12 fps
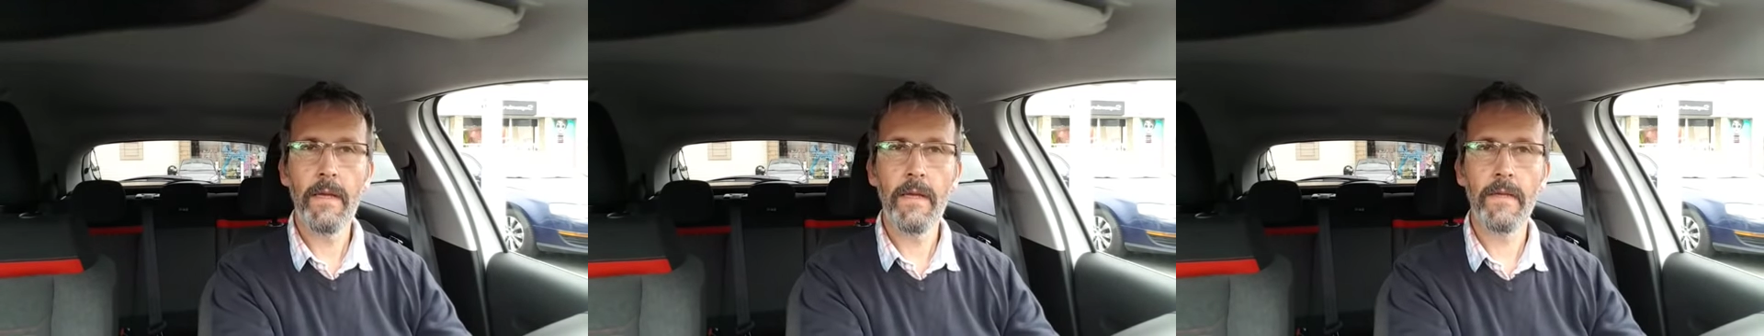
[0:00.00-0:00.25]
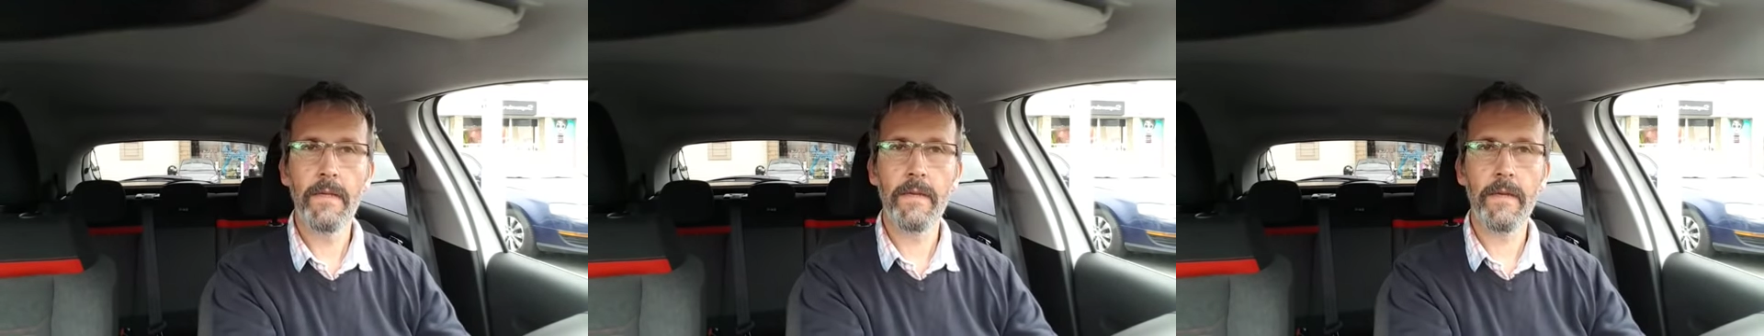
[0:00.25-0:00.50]

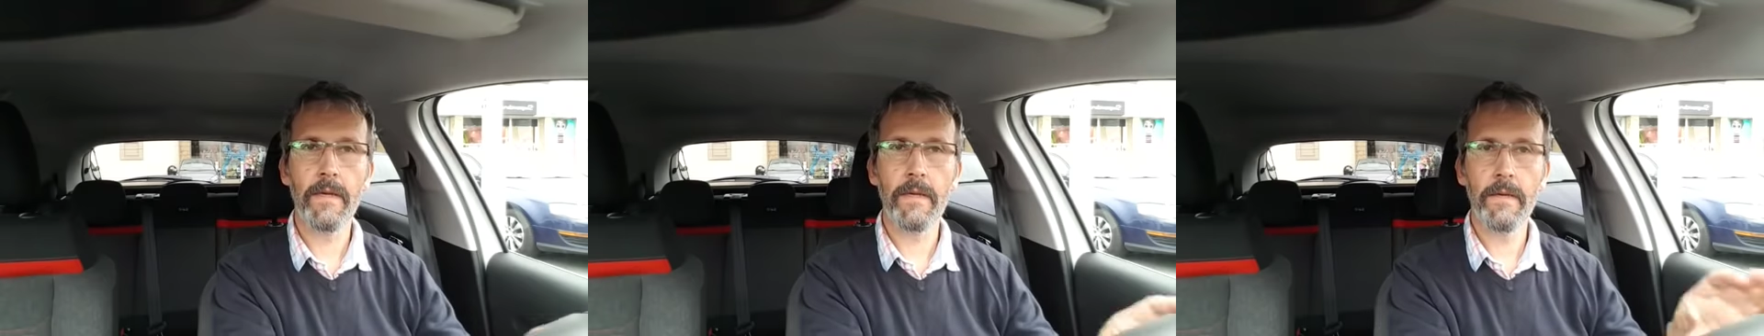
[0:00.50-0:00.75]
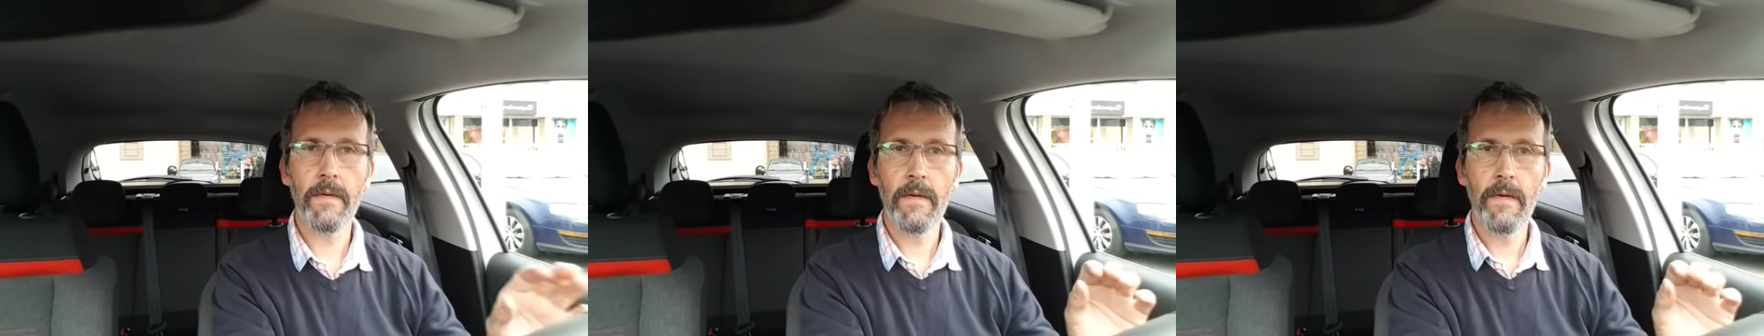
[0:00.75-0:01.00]
is that,
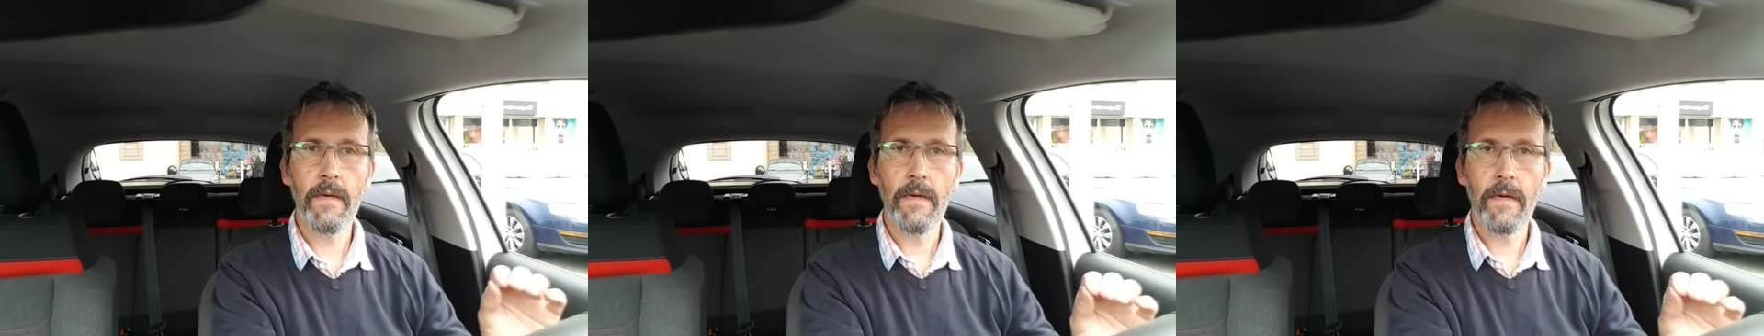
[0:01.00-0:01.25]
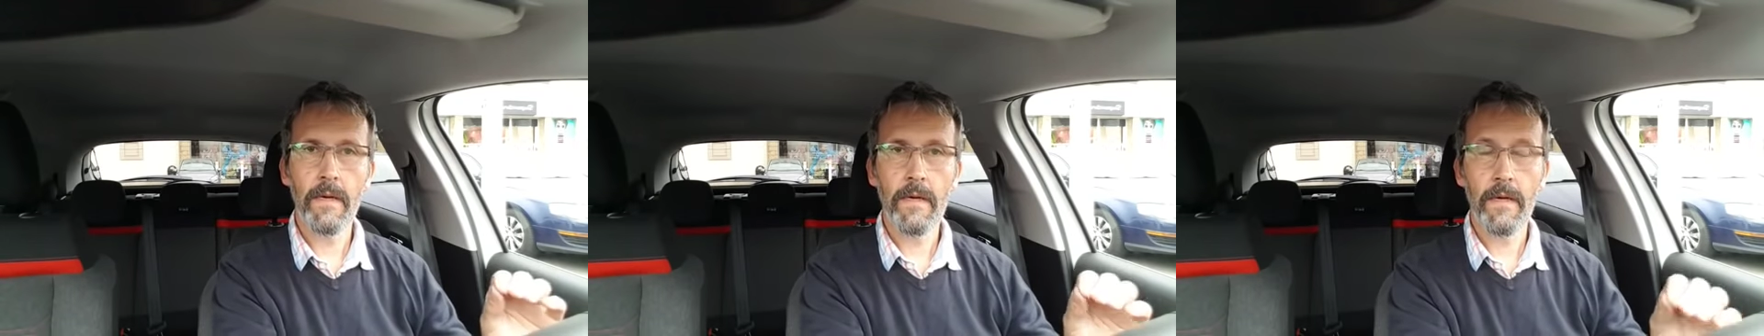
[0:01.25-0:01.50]

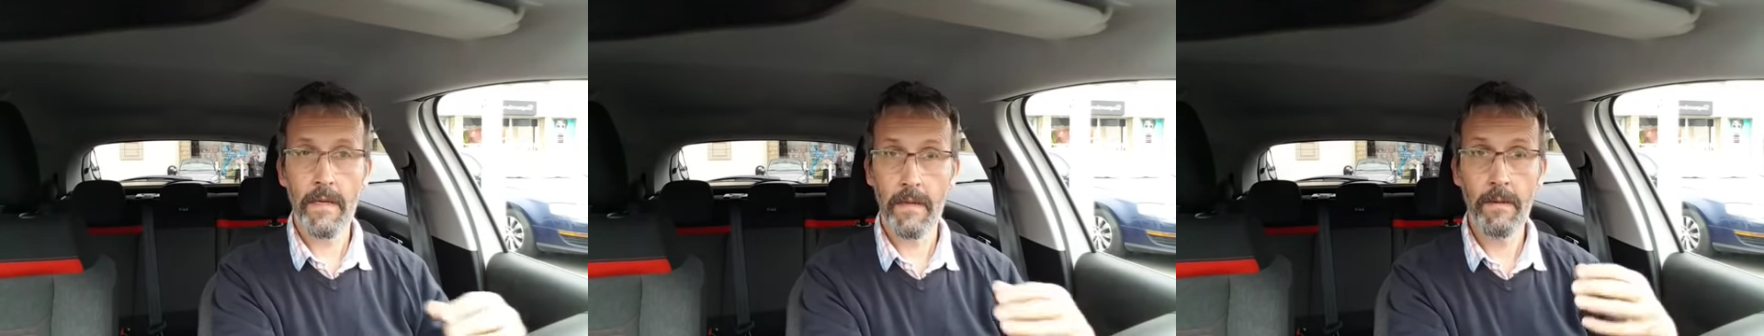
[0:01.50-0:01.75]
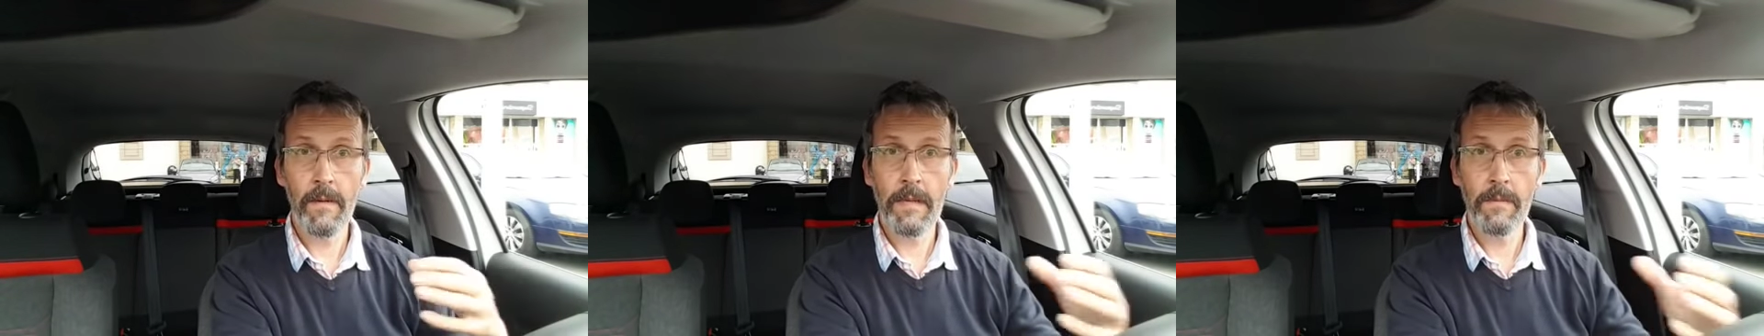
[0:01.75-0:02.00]

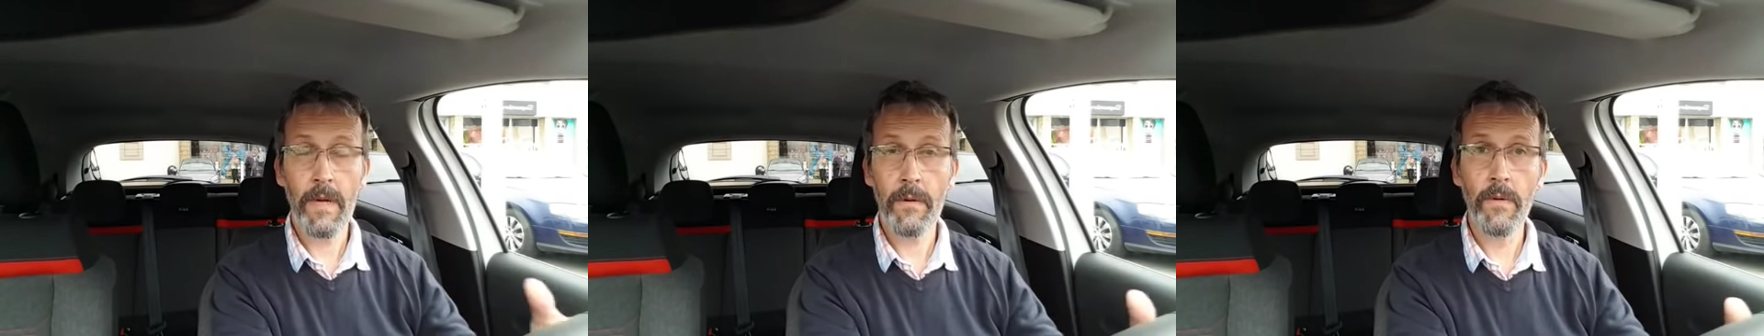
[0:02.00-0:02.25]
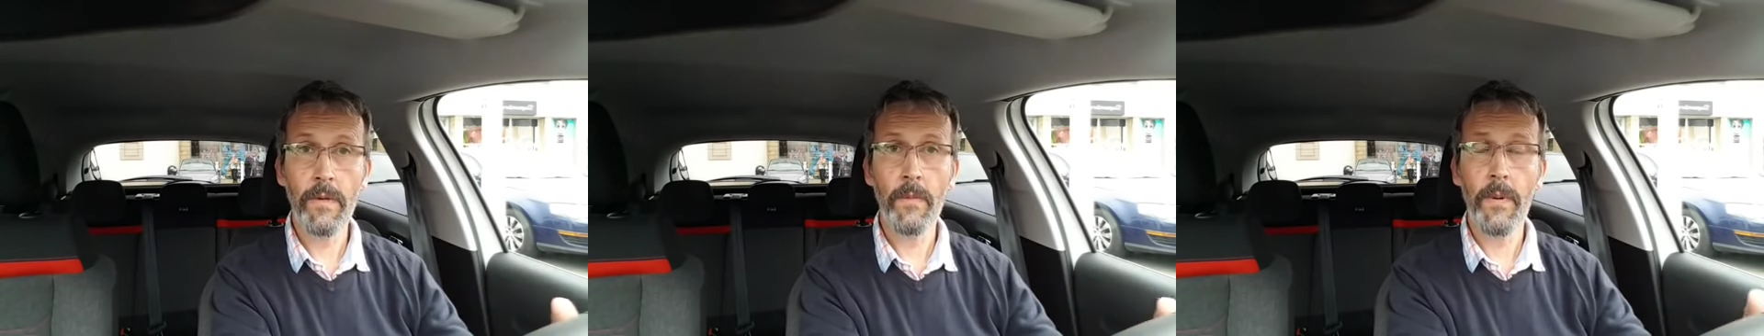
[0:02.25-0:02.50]
in my
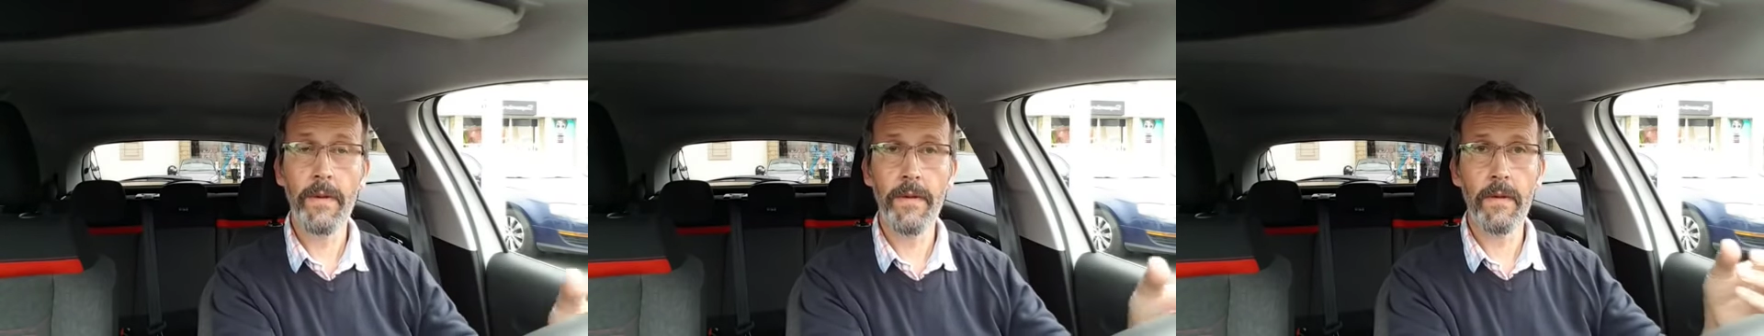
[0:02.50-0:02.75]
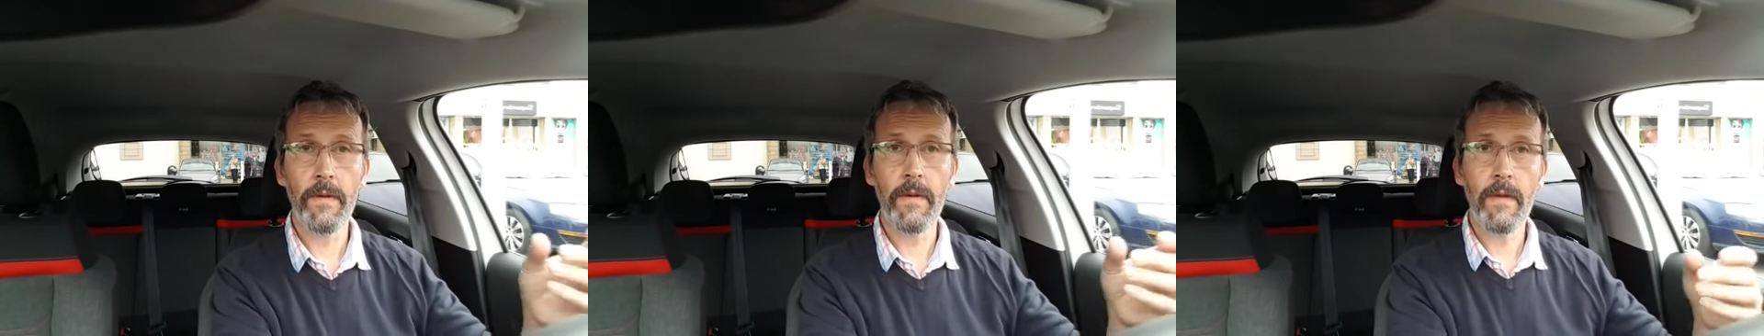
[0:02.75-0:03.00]
own
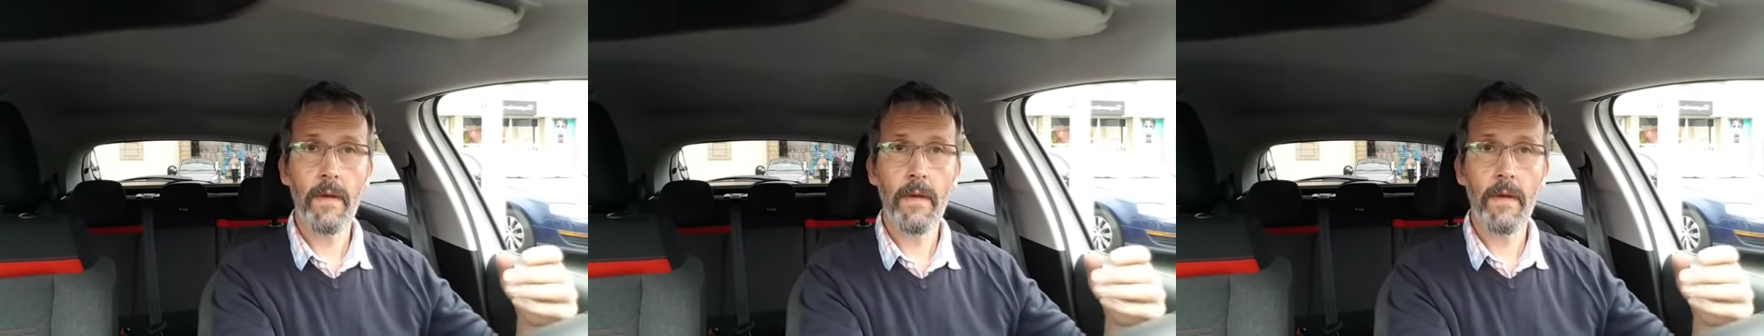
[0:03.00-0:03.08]
opinion,